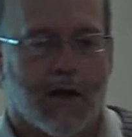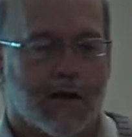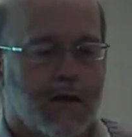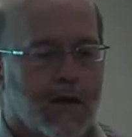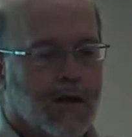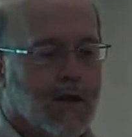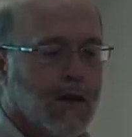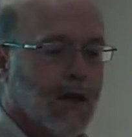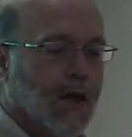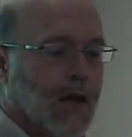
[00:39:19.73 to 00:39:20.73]
And
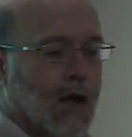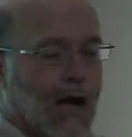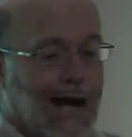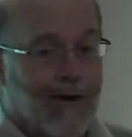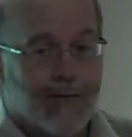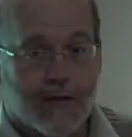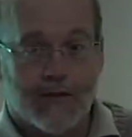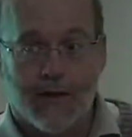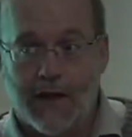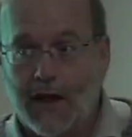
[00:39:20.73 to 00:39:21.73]

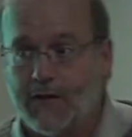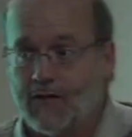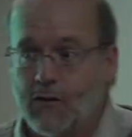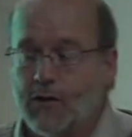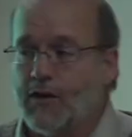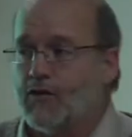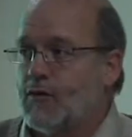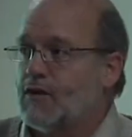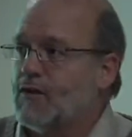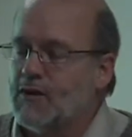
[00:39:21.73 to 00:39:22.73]
obviously, as school
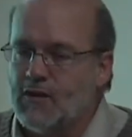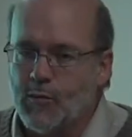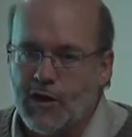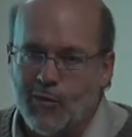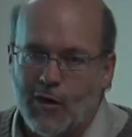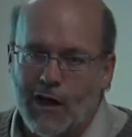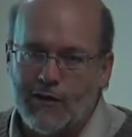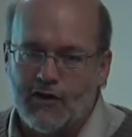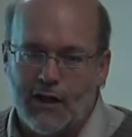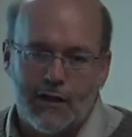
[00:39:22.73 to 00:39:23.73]
districts, if it's a big
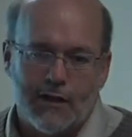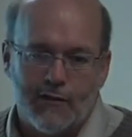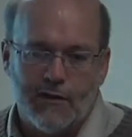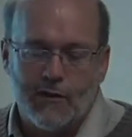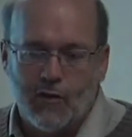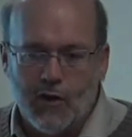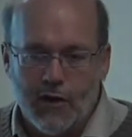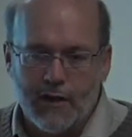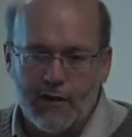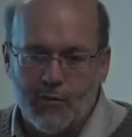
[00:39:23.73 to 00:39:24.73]
project, if you can
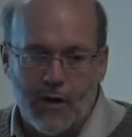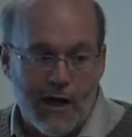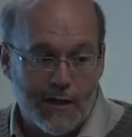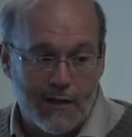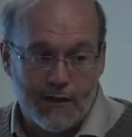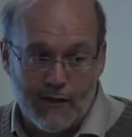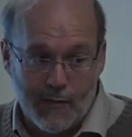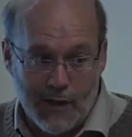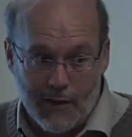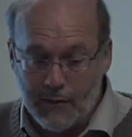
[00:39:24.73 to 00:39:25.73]
roll it into bonding
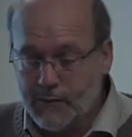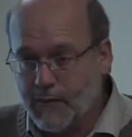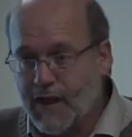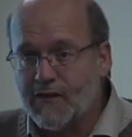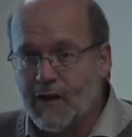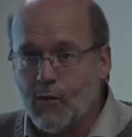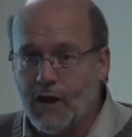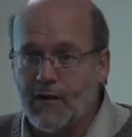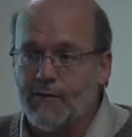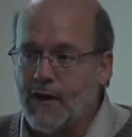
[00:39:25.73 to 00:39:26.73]
somehow, that's a
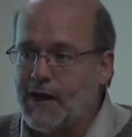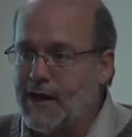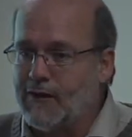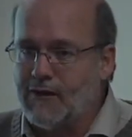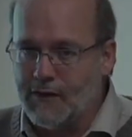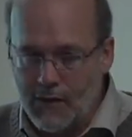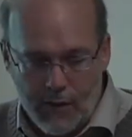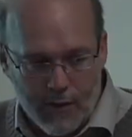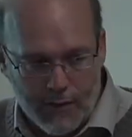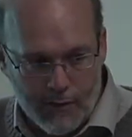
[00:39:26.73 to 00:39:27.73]
way to finance in the
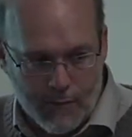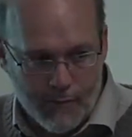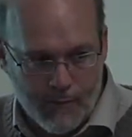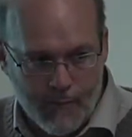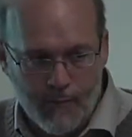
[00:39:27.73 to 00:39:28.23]
long term.